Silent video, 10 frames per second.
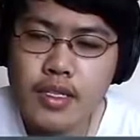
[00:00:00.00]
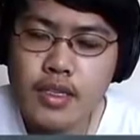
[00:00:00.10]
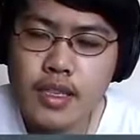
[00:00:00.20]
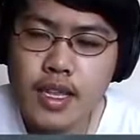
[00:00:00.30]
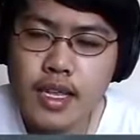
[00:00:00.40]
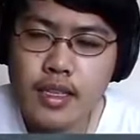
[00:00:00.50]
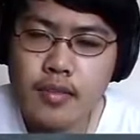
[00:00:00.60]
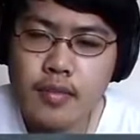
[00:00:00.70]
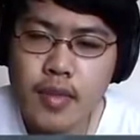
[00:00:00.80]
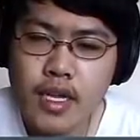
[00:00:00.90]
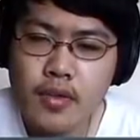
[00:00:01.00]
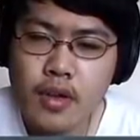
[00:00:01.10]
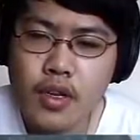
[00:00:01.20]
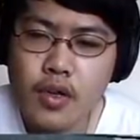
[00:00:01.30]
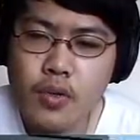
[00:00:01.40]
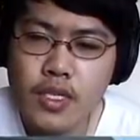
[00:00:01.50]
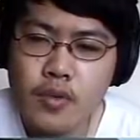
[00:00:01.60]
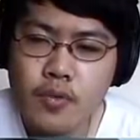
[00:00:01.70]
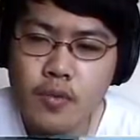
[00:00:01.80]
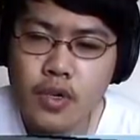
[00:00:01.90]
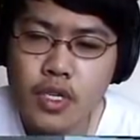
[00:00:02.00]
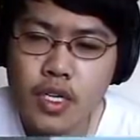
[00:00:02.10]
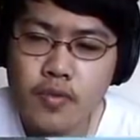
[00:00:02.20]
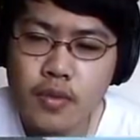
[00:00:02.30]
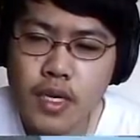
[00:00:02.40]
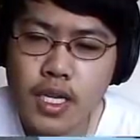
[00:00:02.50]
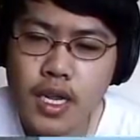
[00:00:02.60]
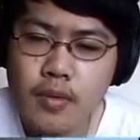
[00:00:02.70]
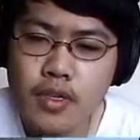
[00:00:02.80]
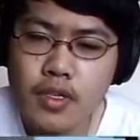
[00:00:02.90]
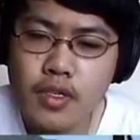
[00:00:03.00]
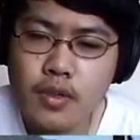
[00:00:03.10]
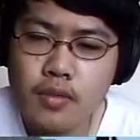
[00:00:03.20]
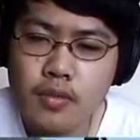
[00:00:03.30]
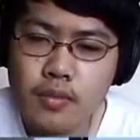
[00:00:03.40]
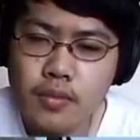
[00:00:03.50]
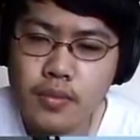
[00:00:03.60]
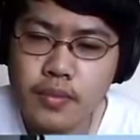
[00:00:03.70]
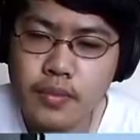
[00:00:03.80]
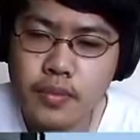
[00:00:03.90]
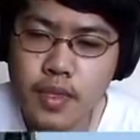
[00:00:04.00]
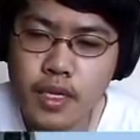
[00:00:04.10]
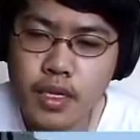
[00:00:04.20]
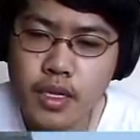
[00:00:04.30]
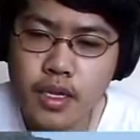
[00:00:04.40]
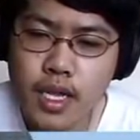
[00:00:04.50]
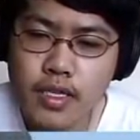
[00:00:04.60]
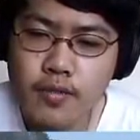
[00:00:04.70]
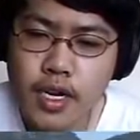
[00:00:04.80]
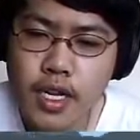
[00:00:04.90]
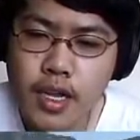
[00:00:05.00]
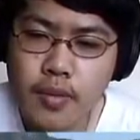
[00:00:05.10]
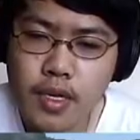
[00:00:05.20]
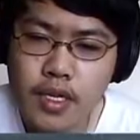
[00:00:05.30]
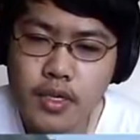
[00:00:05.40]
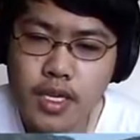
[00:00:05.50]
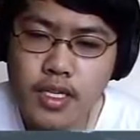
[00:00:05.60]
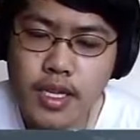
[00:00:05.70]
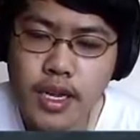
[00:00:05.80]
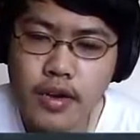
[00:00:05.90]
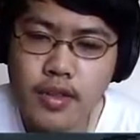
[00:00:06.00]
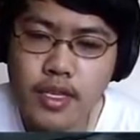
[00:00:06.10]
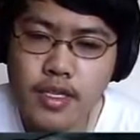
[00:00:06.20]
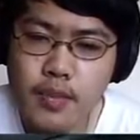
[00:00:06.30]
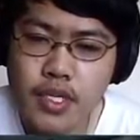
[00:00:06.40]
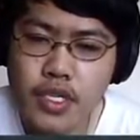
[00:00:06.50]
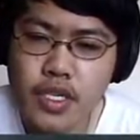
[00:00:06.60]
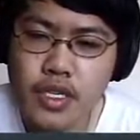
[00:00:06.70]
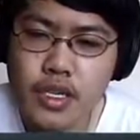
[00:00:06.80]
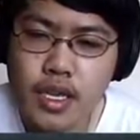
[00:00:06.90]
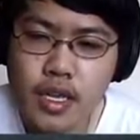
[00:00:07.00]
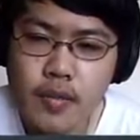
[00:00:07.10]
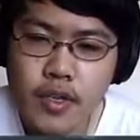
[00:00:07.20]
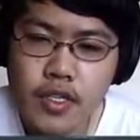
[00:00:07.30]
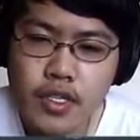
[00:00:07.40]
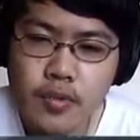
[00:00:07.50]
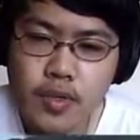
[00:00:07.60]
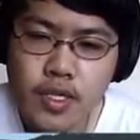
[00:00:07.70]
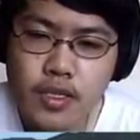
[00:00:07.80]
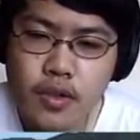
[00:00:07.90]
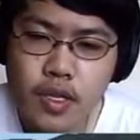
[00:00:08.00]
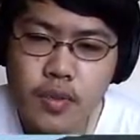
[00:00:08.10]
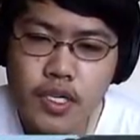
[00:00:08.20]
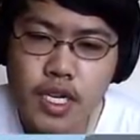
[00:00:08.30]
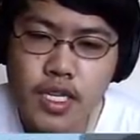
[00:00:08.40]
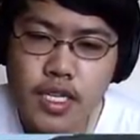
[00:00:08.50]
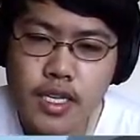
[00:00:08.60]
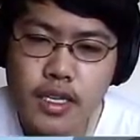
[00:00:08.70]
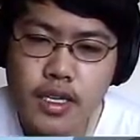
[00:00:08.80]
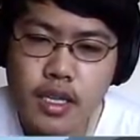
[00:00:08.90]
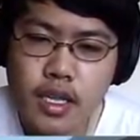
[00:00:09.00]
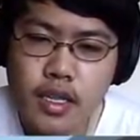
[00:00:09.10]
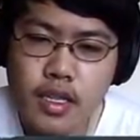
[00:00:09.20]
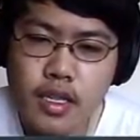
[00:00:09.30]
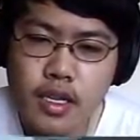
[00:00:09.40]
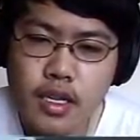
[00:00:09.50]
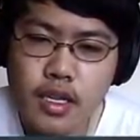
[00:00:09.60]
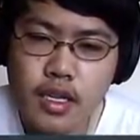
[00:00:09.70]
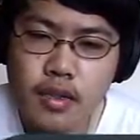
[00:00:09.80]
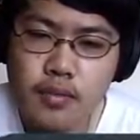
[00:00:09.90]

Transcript: to that my audio wasn't working for my camera, so as of right now I'm gonna try to take care of this mission, which was the only mission I did in the, uh...